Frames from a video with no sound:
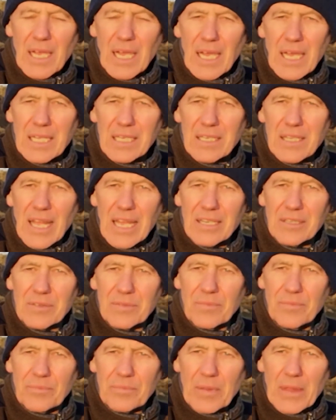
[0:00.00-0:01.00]
And that
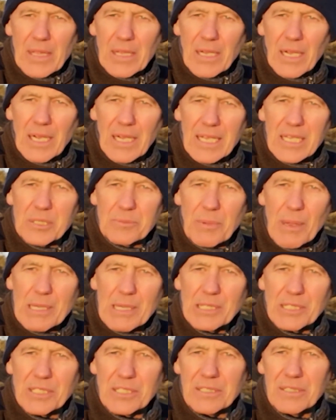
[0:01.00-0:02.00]
uh, is
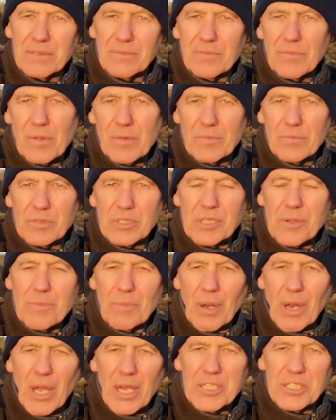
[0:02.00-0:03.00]
best
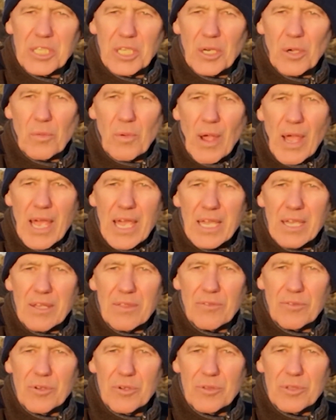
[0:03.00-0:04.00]
symbolized in a way
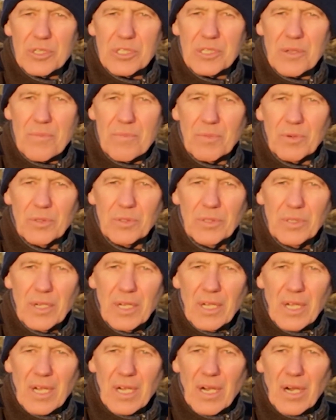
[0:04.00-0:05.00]
through the symbol
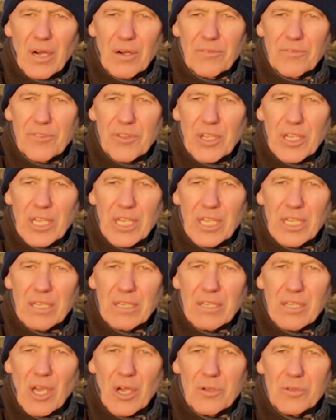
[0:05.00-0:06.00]
of the
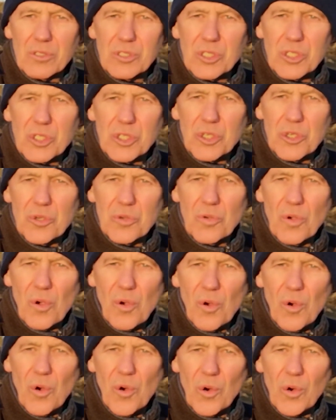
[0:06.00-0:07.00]
goat's two
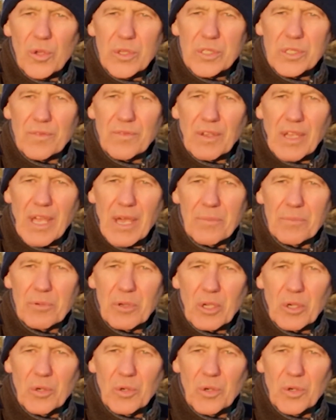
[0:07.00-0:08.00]
horns of
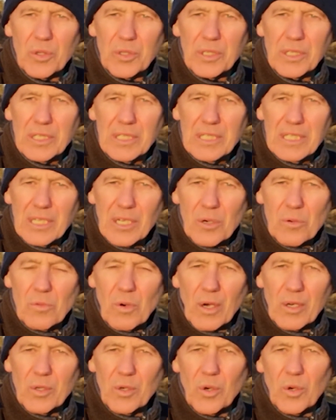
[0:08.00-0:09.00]
Capricorn,
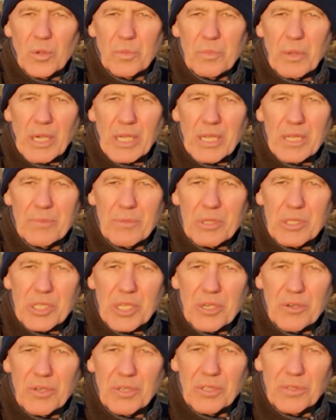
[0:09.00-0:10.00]
one horn being the
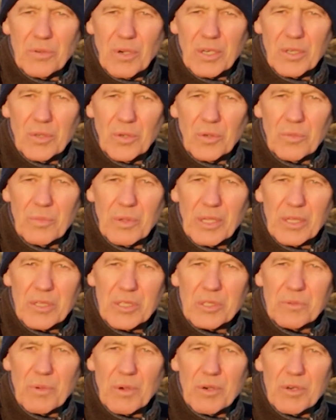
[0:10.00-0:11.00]
material, one horn being
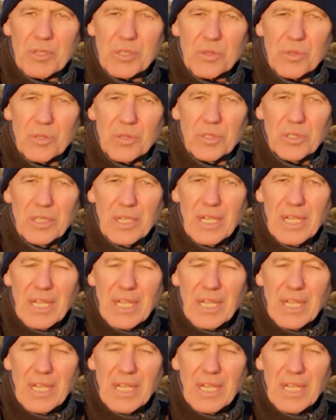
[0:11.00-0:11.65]
the spiritual,